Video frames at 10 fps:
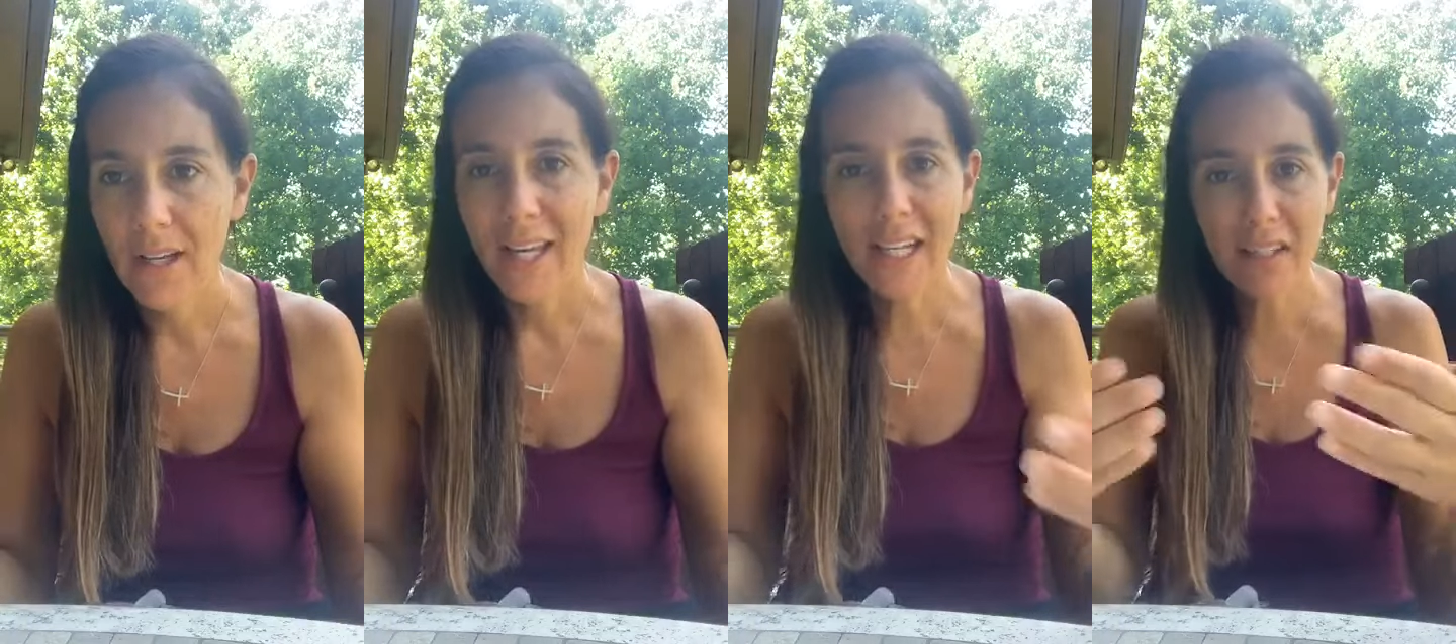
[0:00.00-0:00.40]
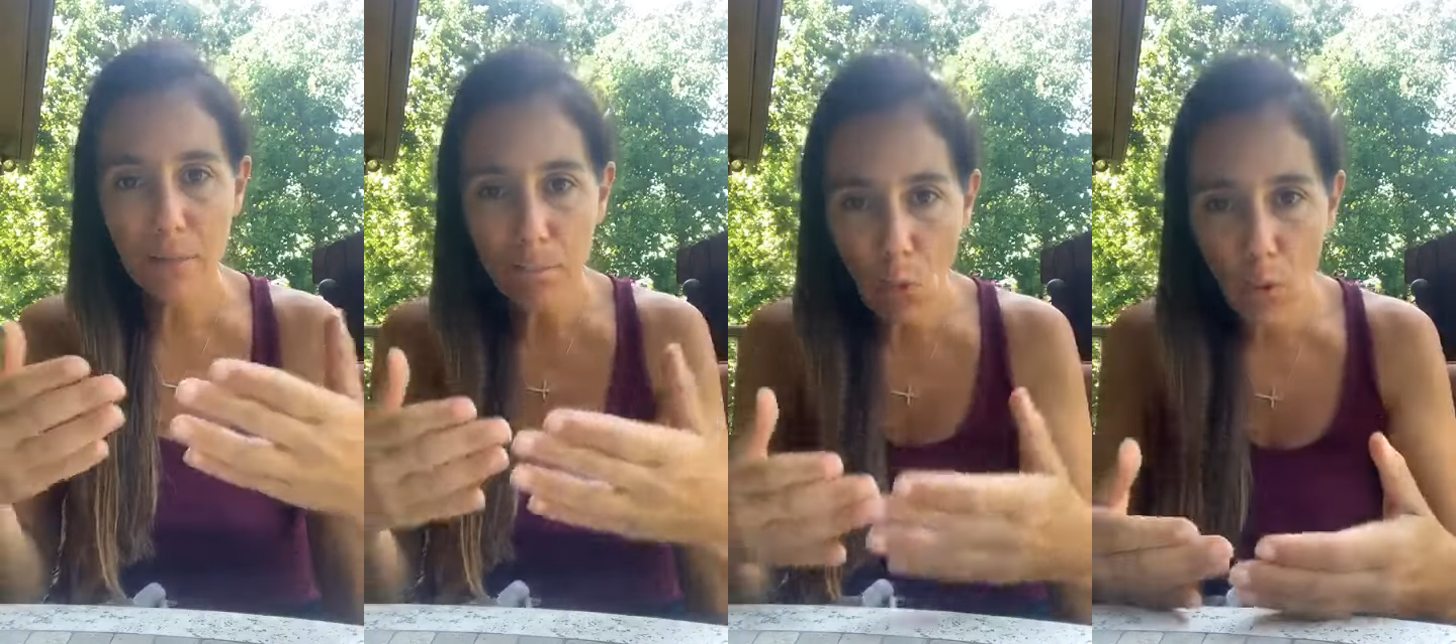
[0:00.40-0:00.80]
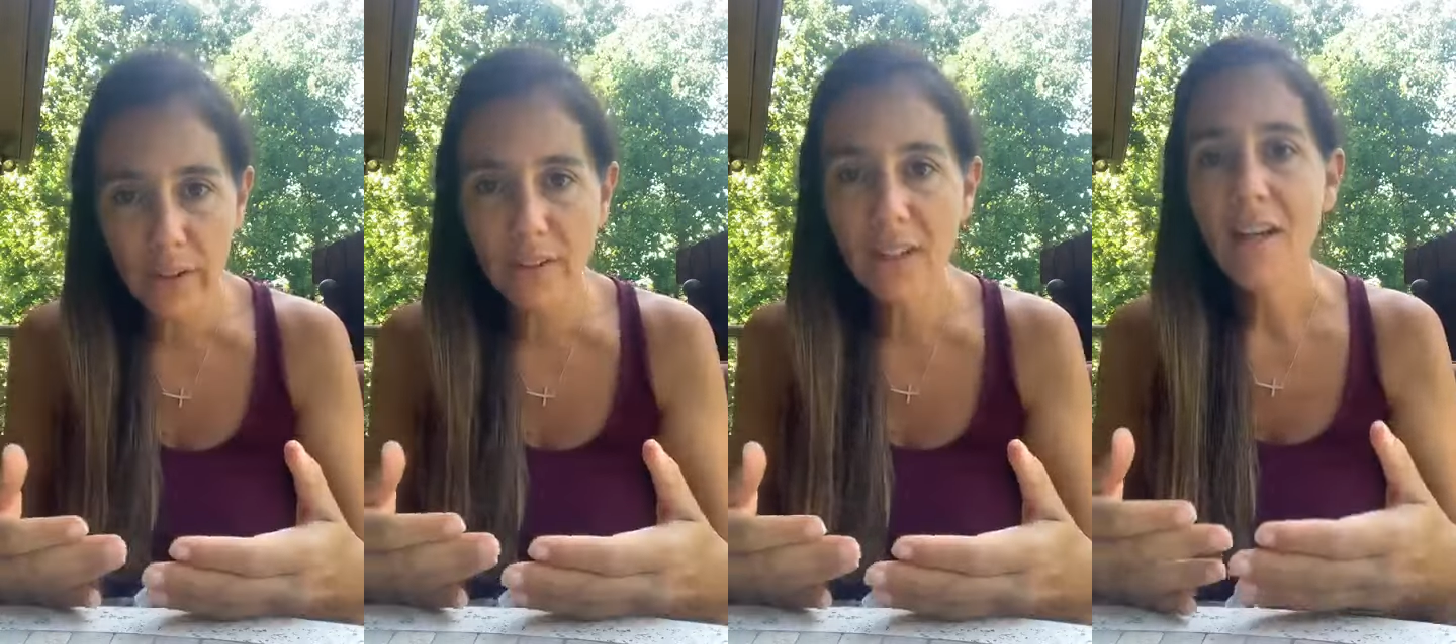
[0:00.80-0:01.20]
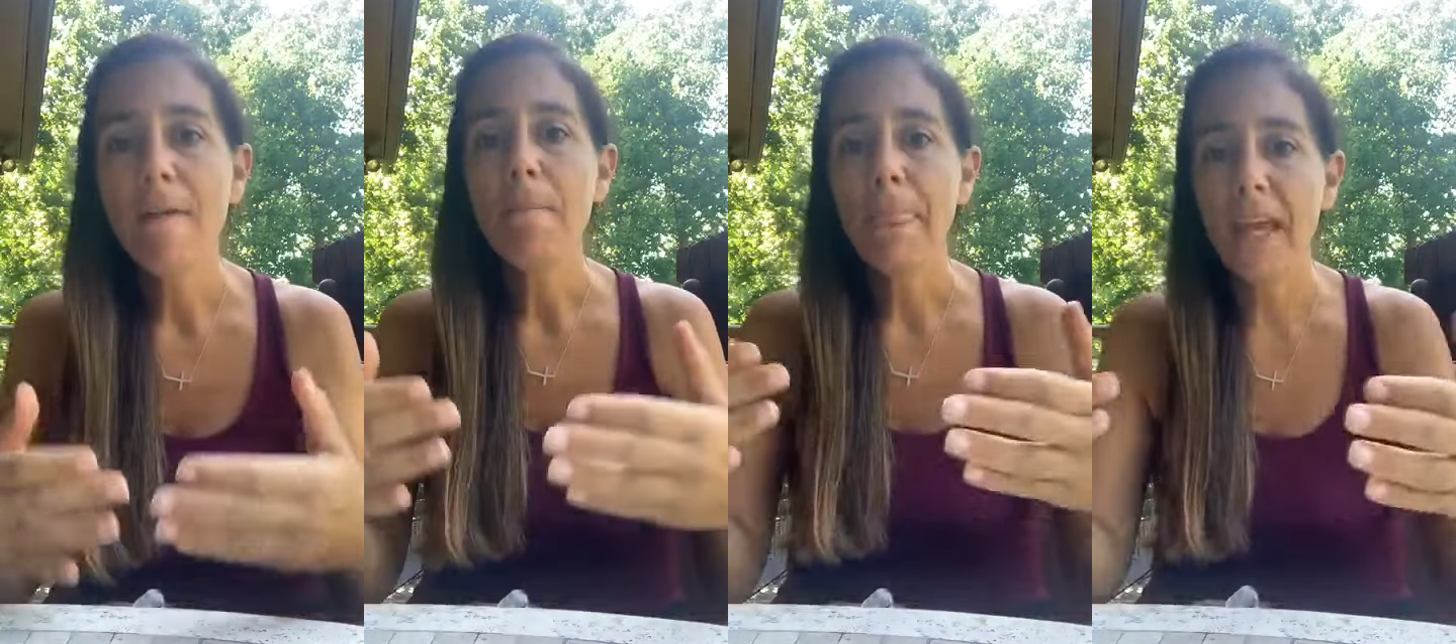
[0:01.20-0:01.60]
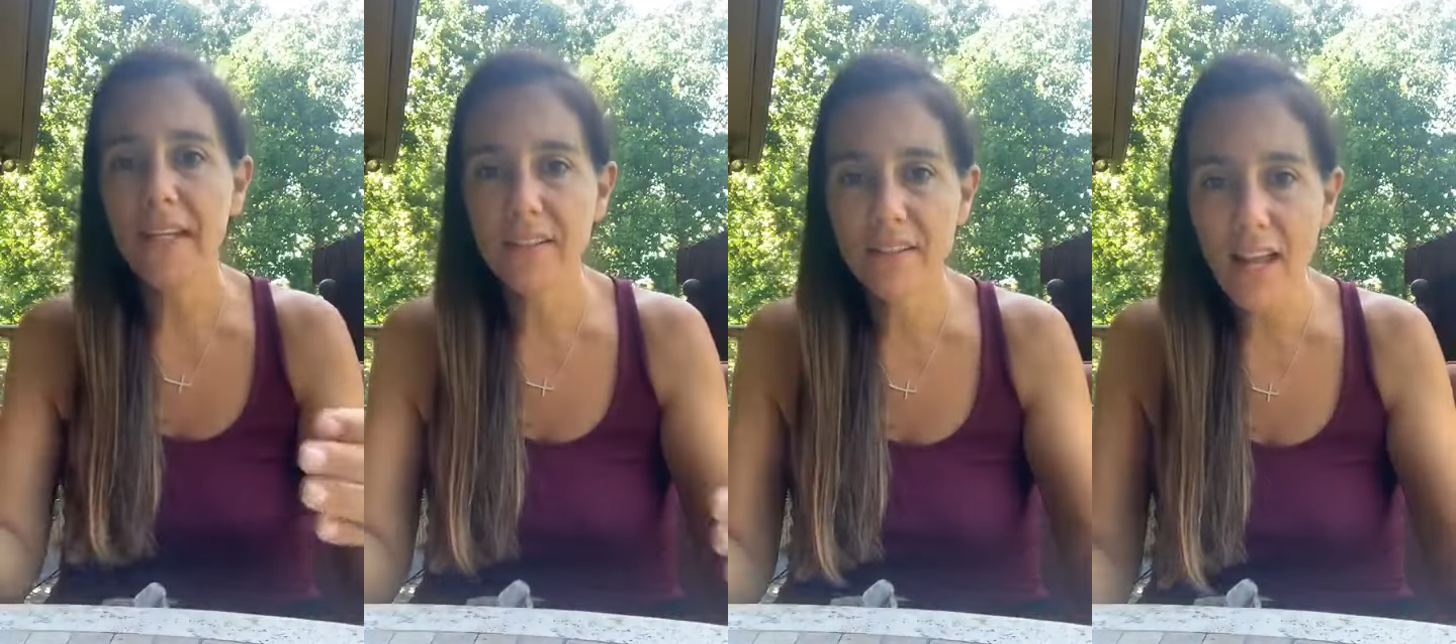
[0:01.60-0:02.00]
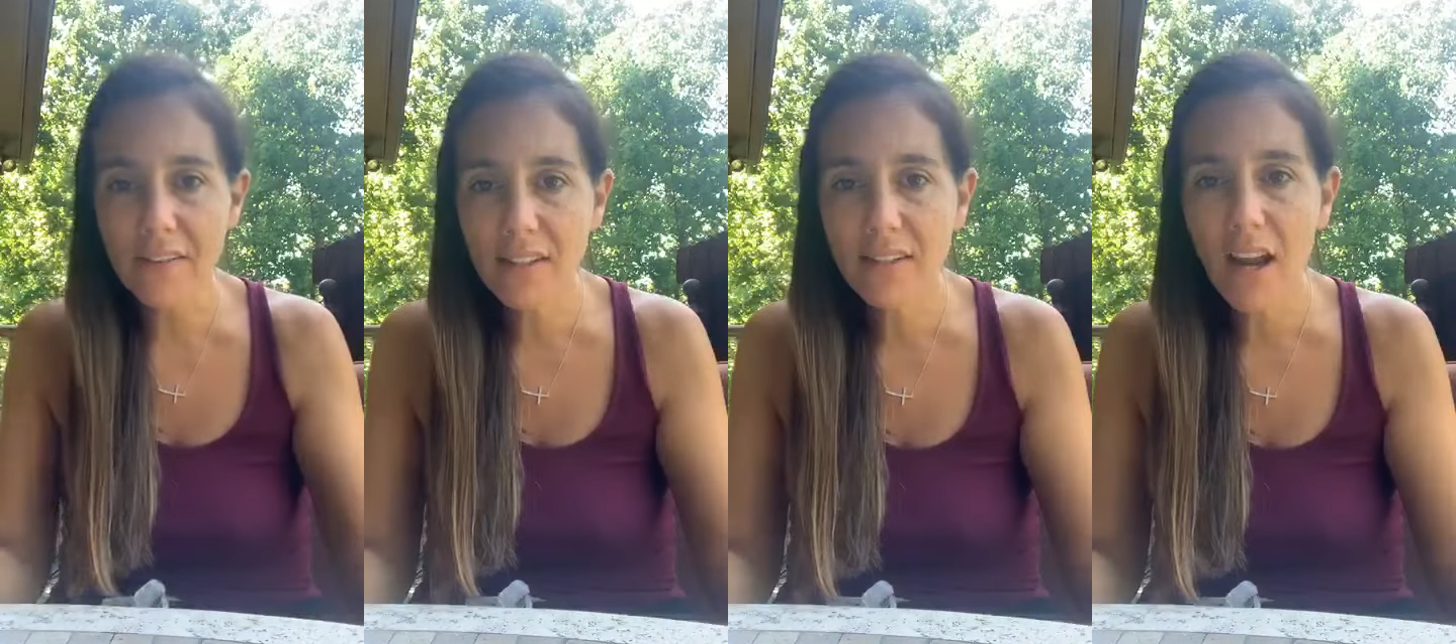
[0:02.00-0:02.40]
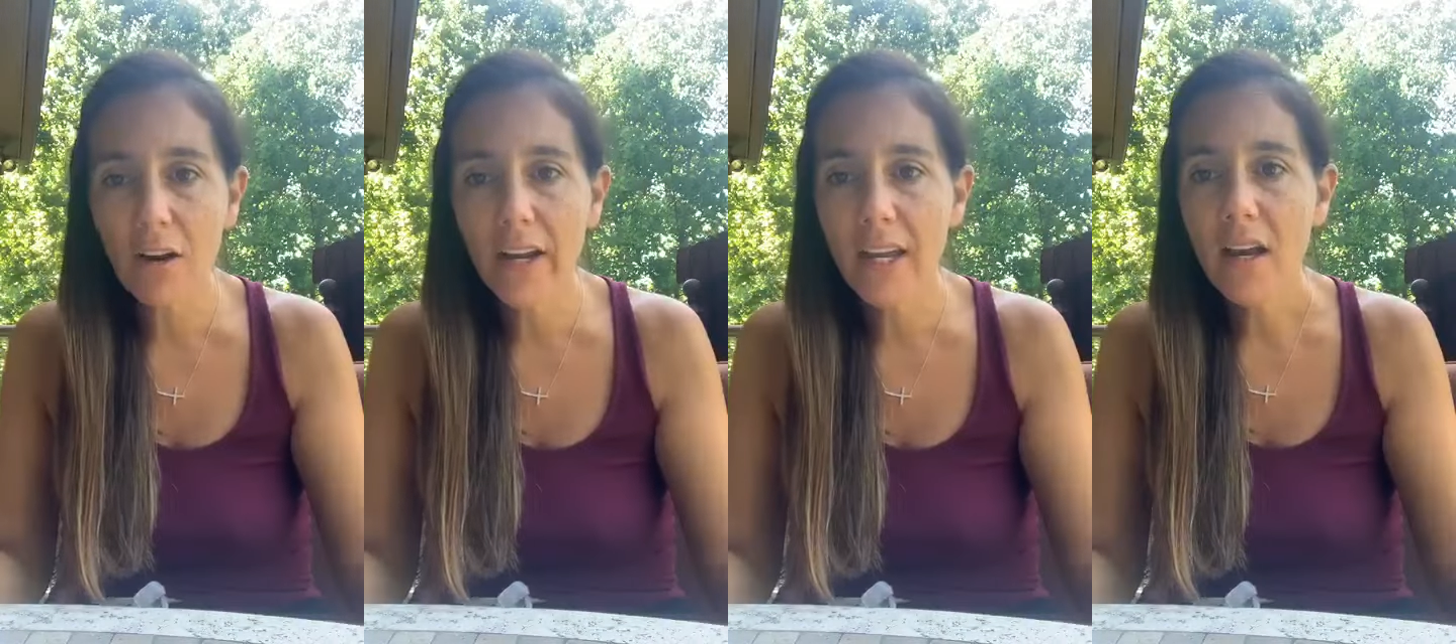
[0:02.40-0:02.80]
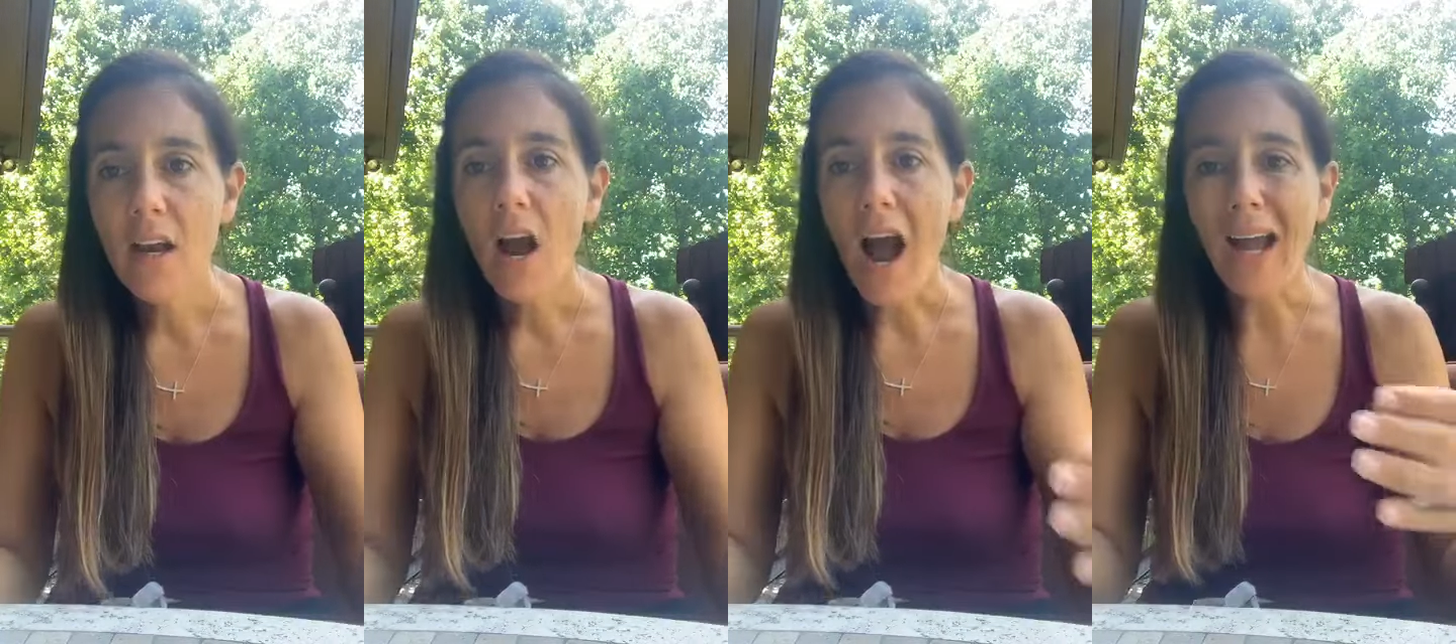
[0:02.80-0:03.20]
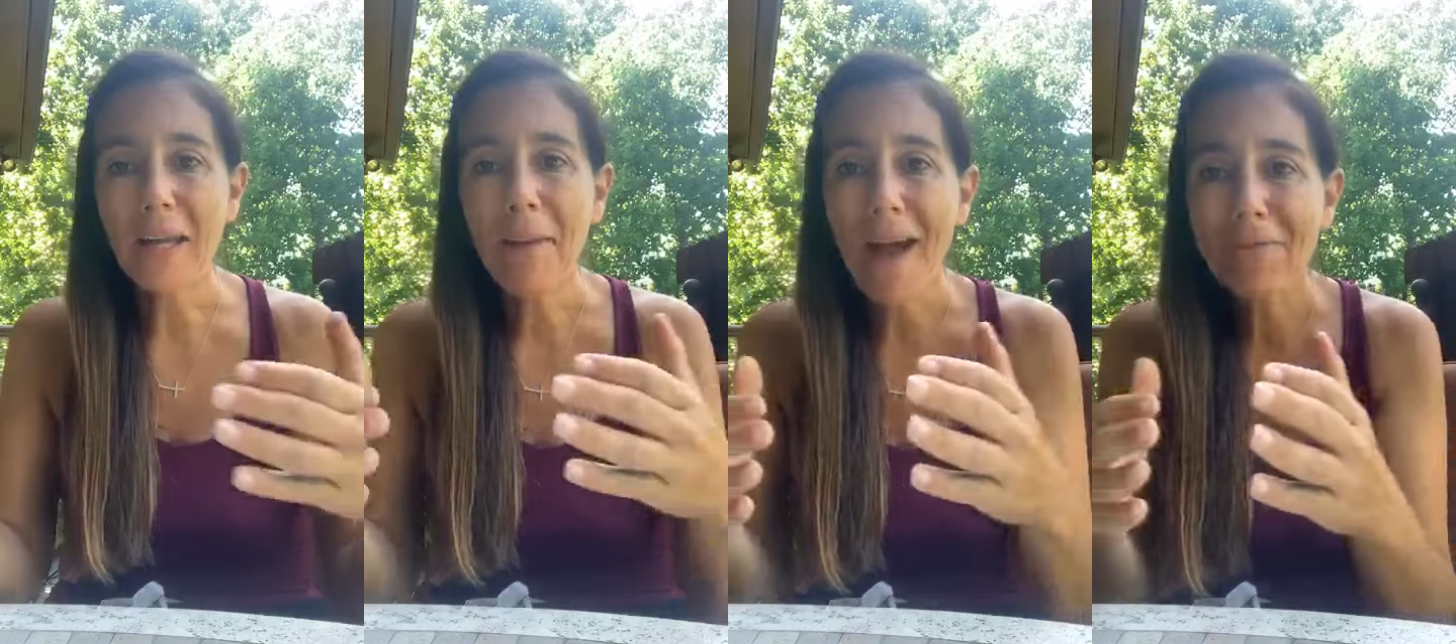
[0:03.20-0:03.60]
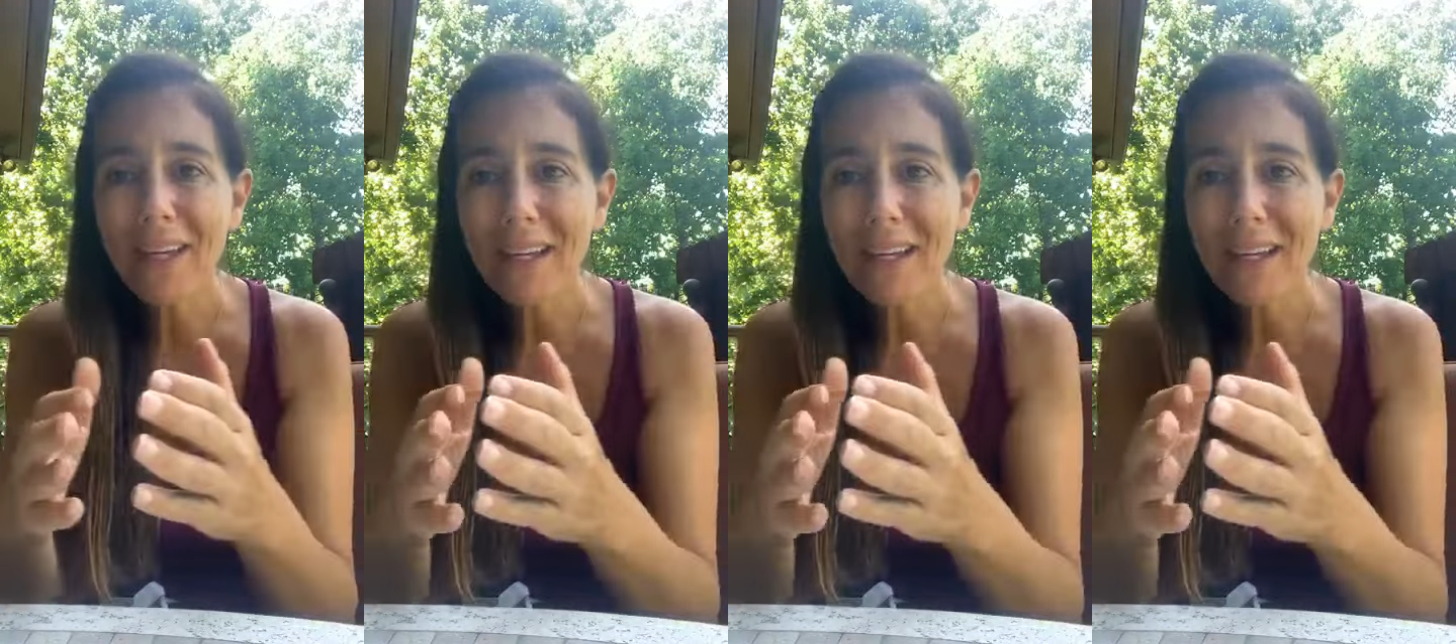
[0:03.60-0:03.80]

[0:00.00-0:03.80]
It is important. It is necessary. I am having